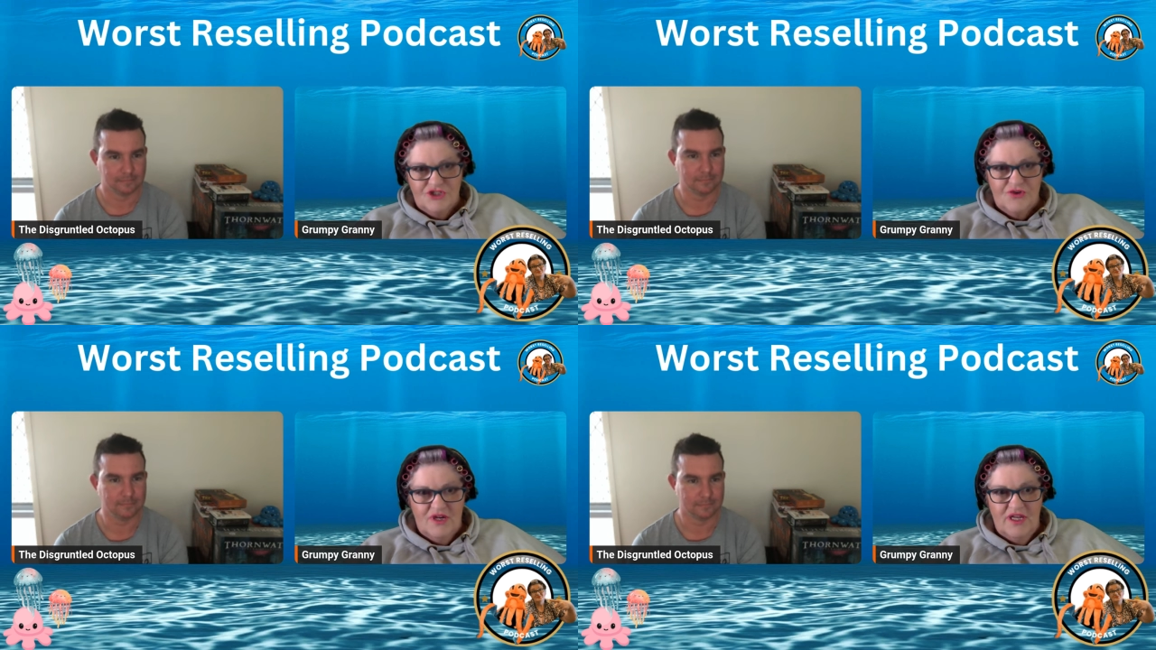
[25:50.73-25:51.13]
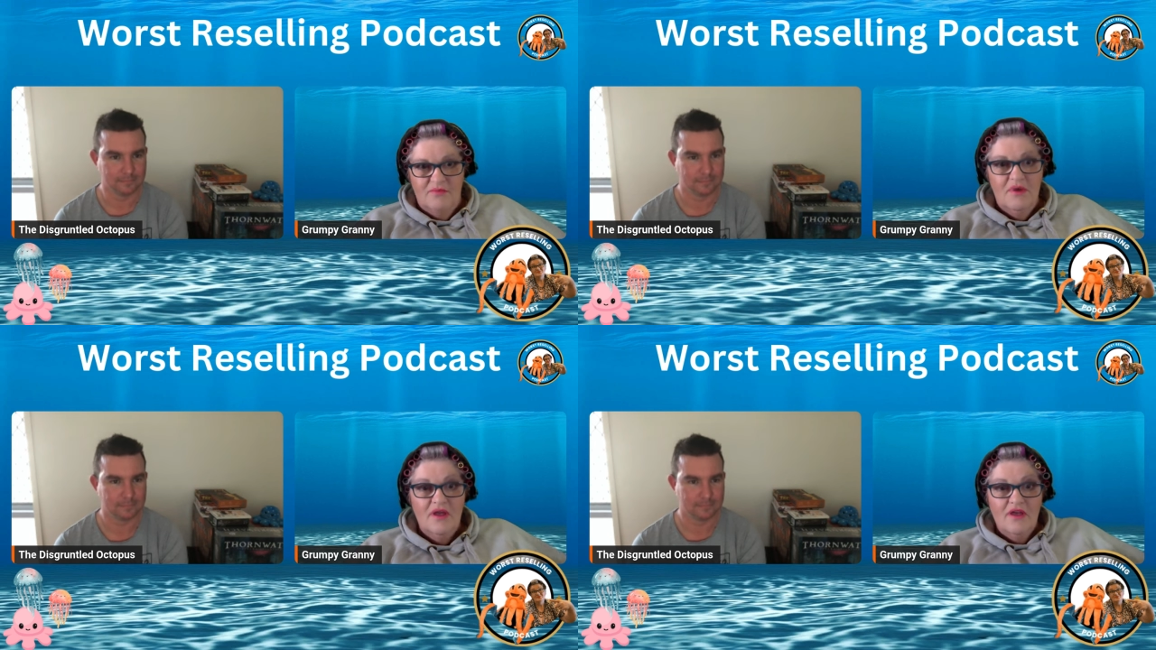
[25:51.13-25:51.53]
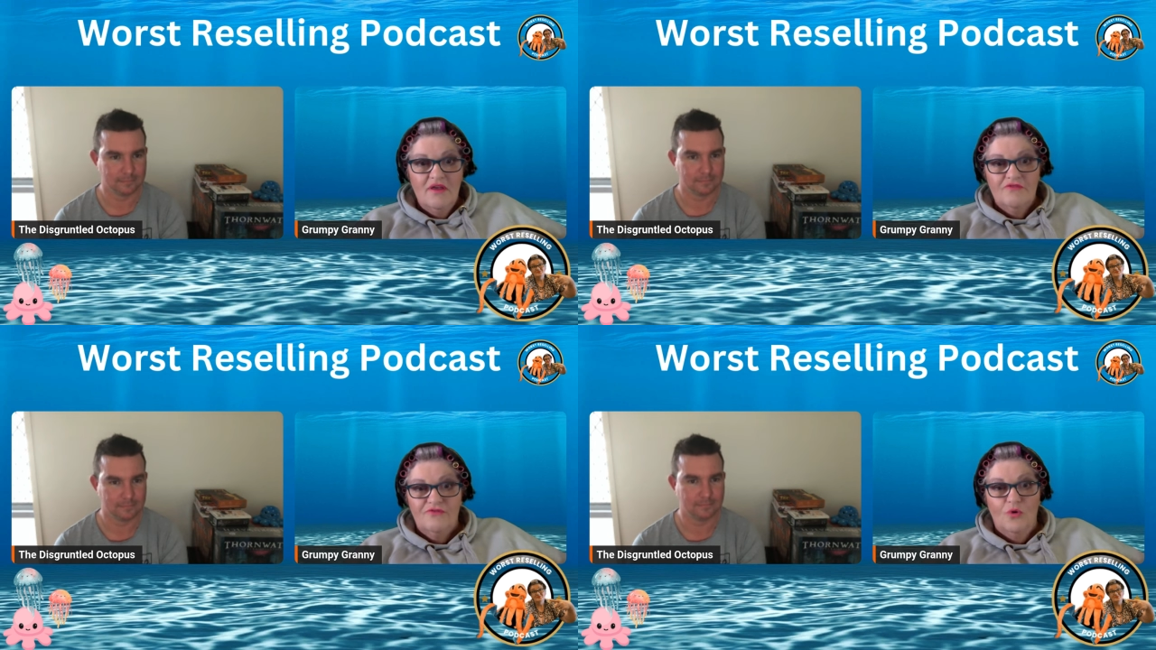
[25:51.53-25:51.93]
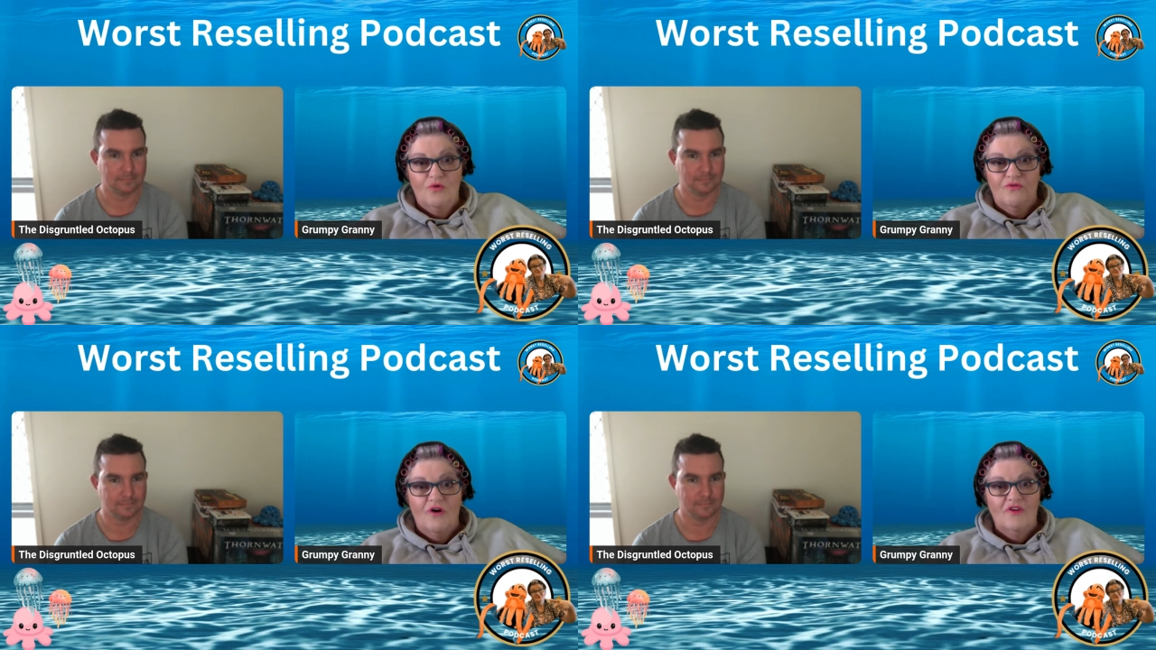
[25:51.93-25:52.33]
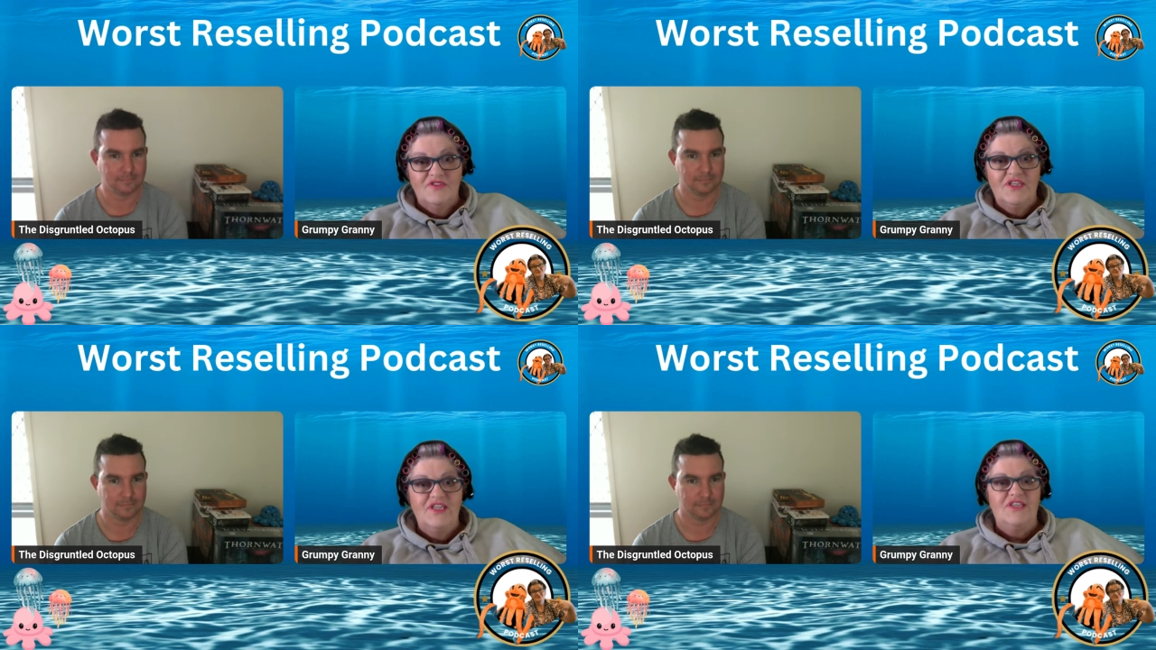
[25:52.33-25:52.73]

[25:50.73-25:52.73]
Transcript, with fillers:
Speaker 1: stream mm. four, five, mm. six